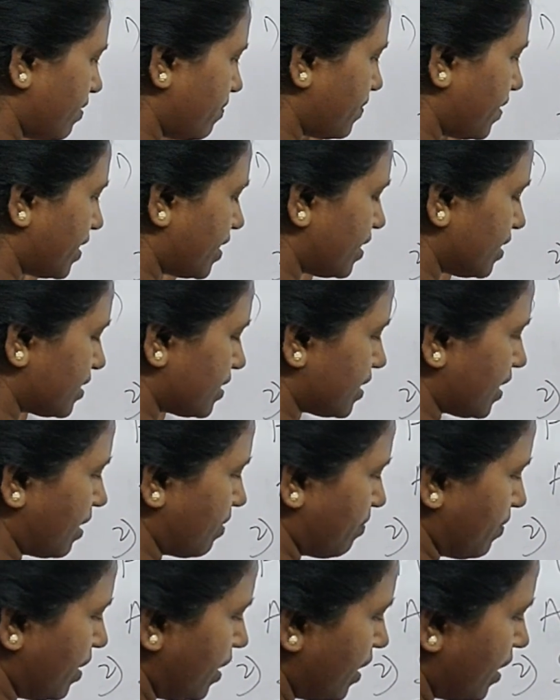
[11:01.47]
be the same.
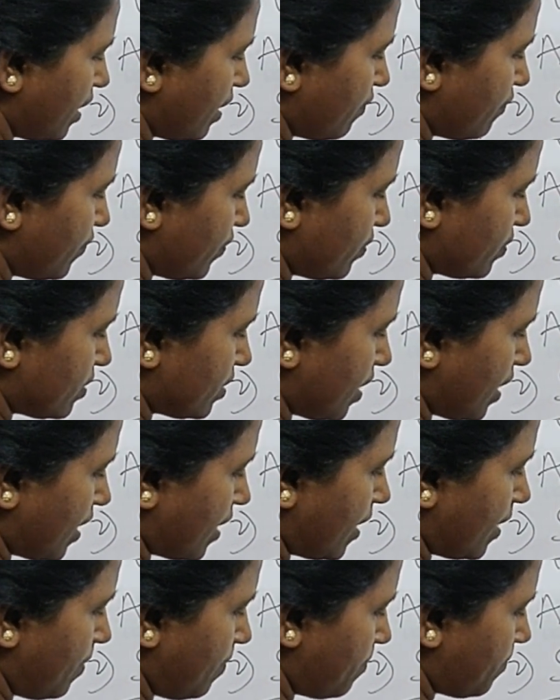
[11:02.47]
If you
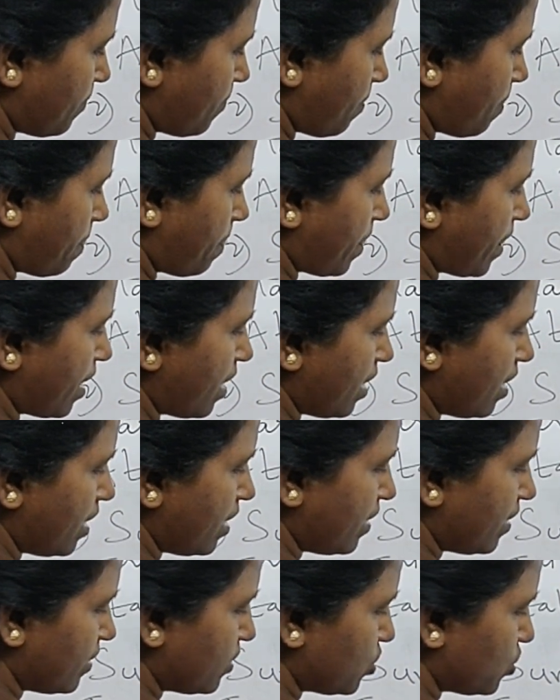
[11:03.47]
say,
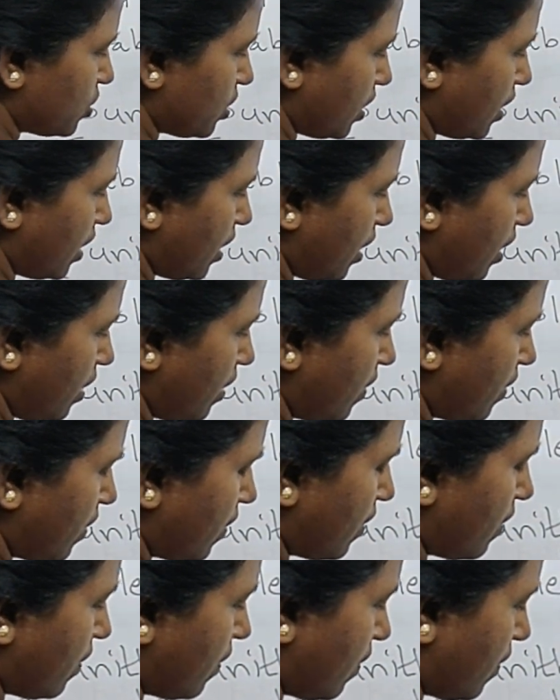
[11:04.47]
she
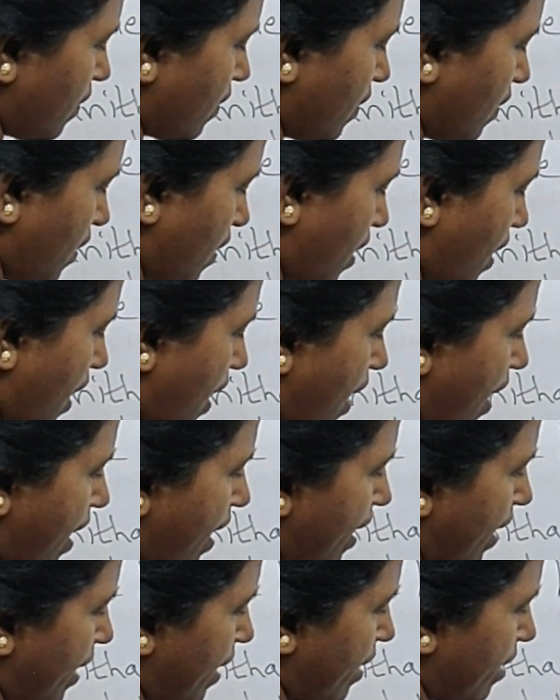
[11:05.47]

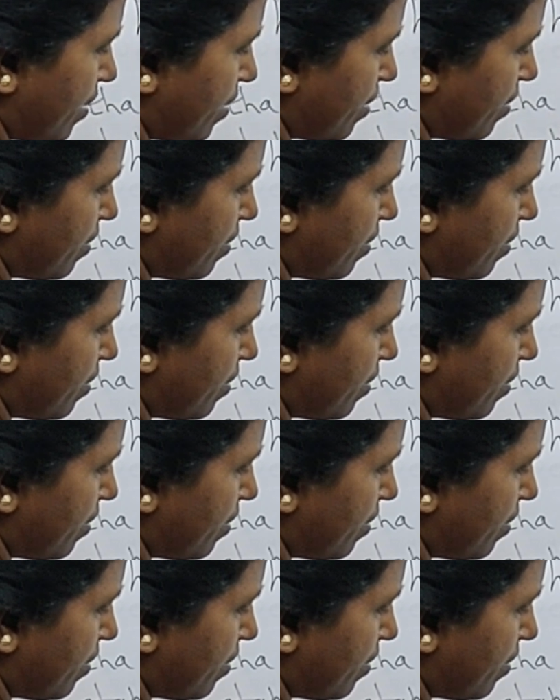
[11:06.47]
had